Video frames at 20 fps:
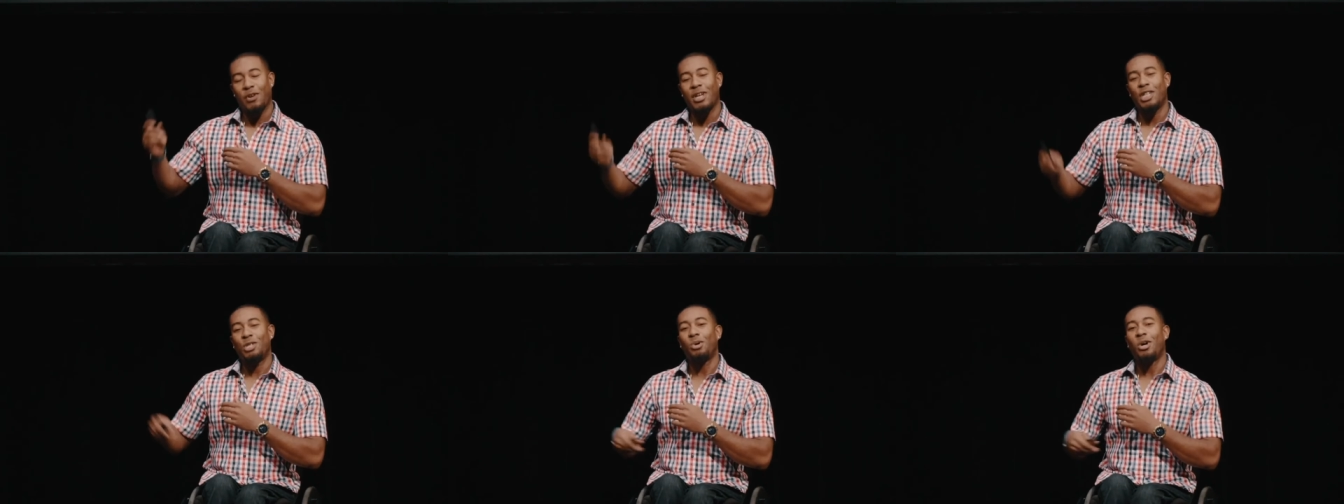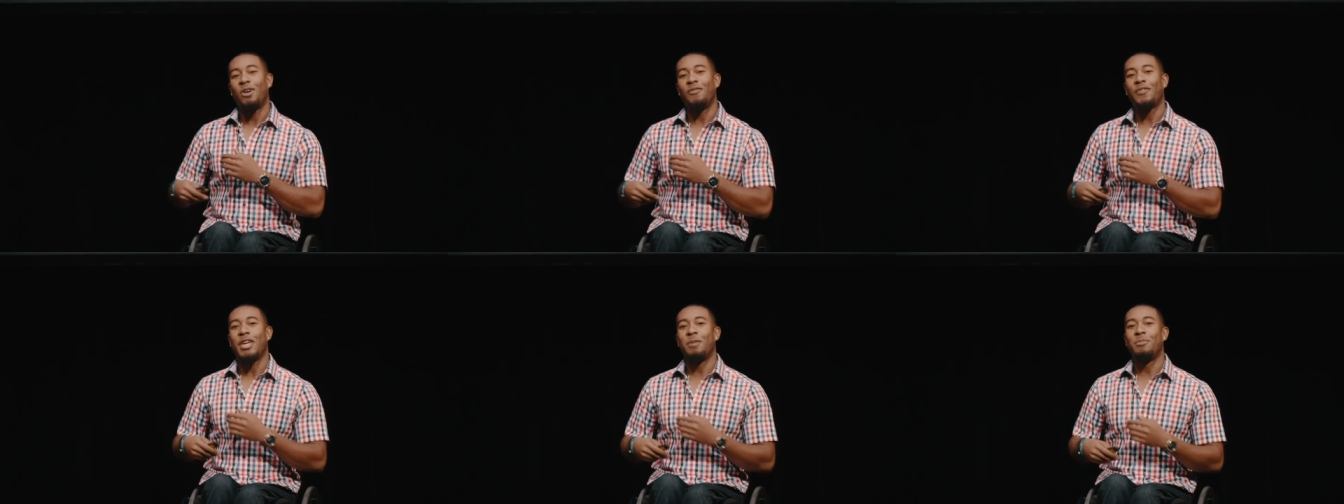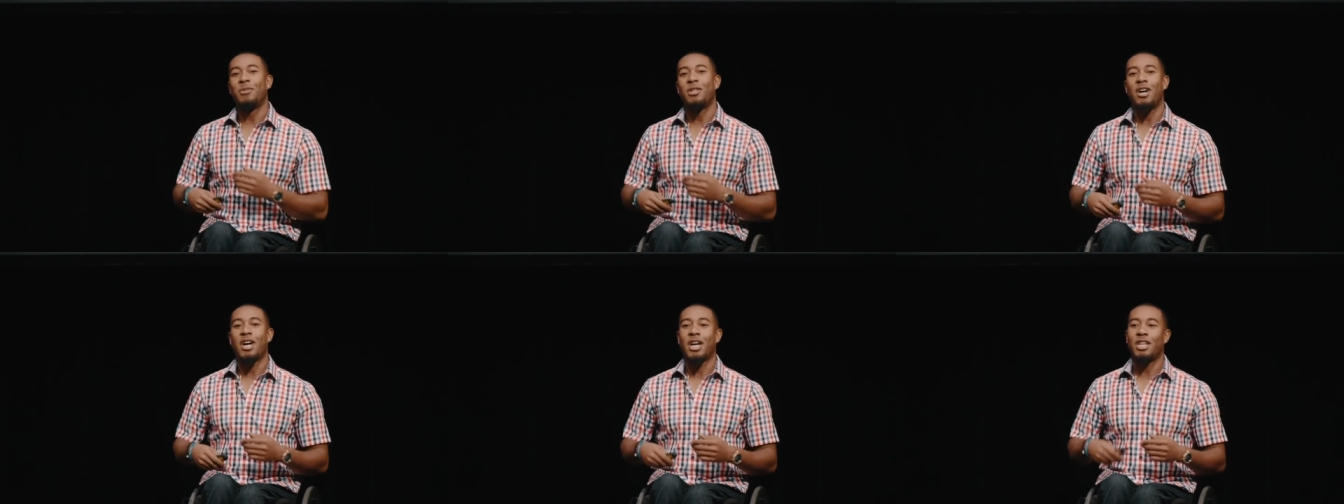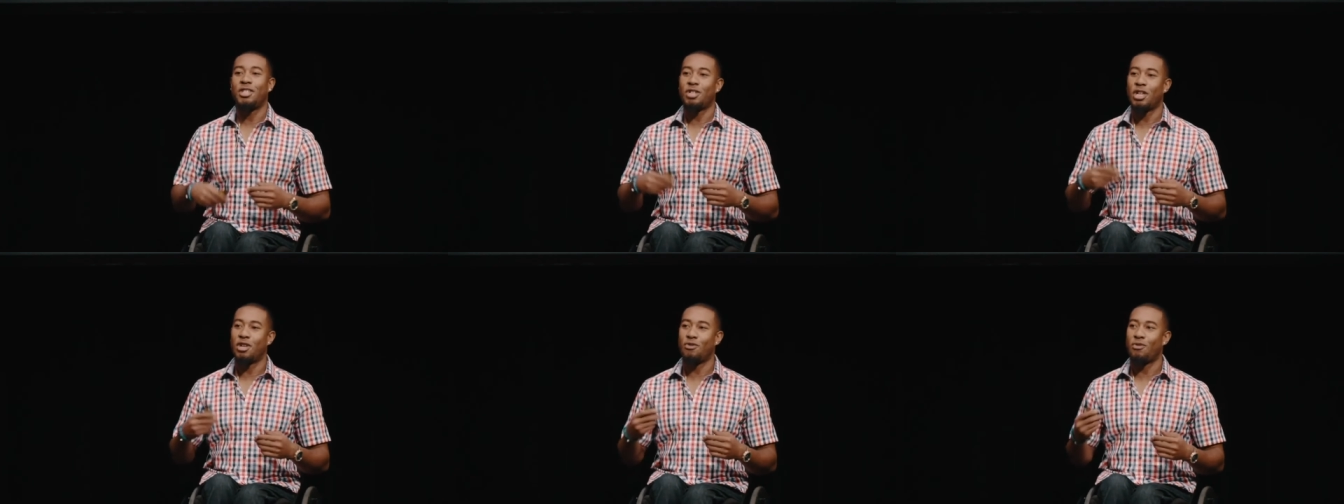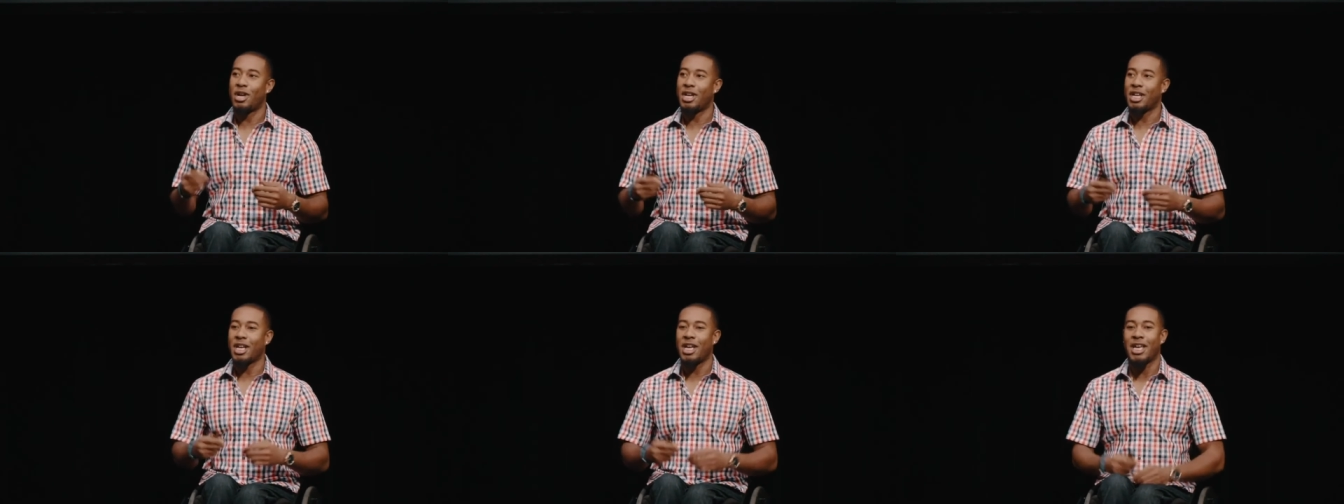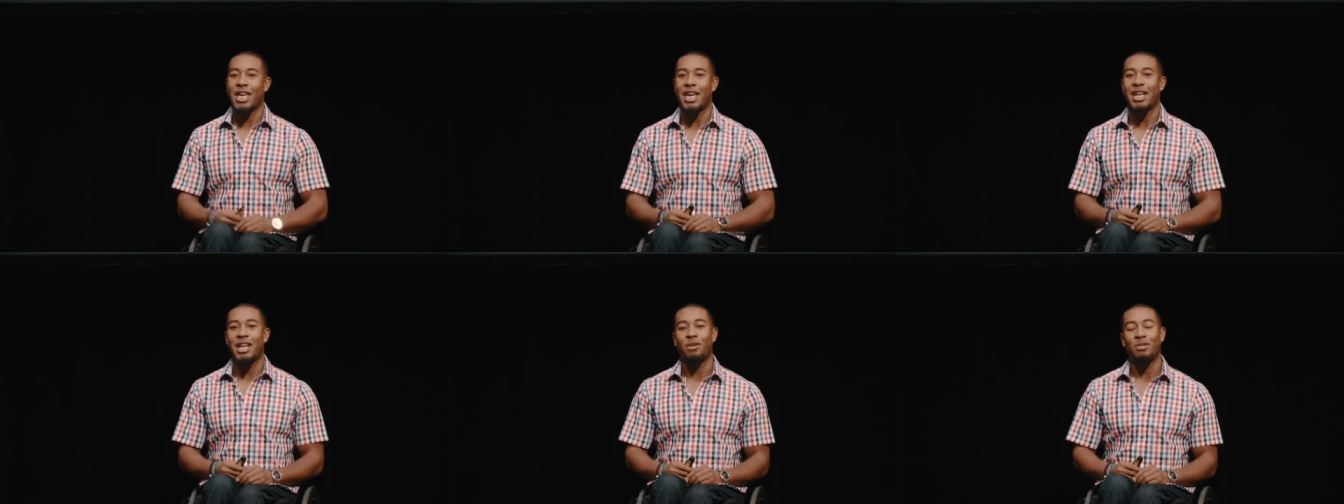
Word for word: grade 12 came along, I started running again.